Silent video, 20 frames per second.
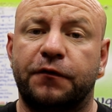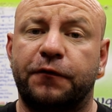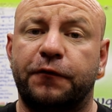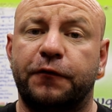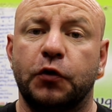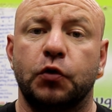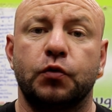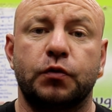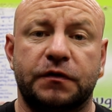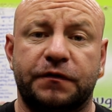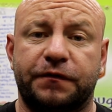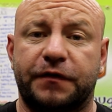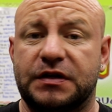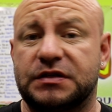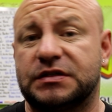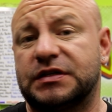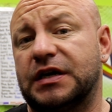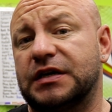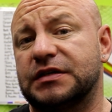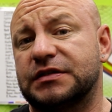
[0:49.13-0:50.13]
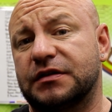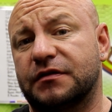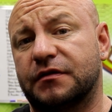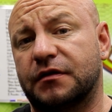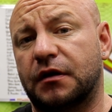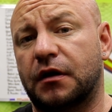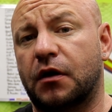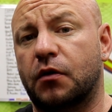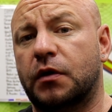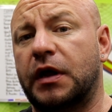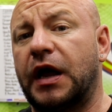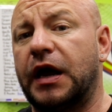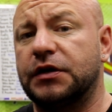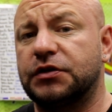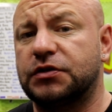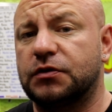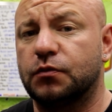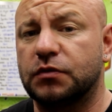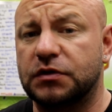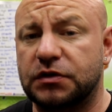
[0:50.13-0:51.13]
The food was fantastic, the
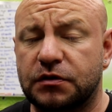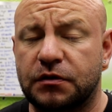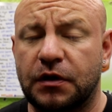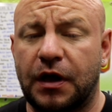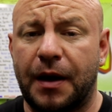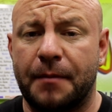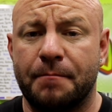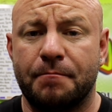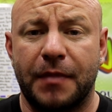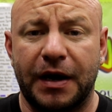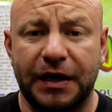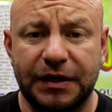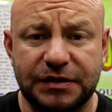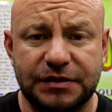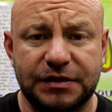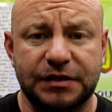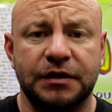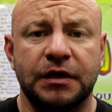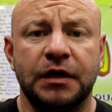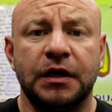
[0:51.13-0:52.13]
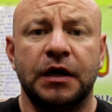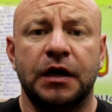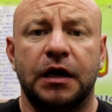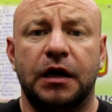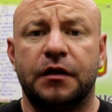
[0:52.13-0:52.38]
location was amazing,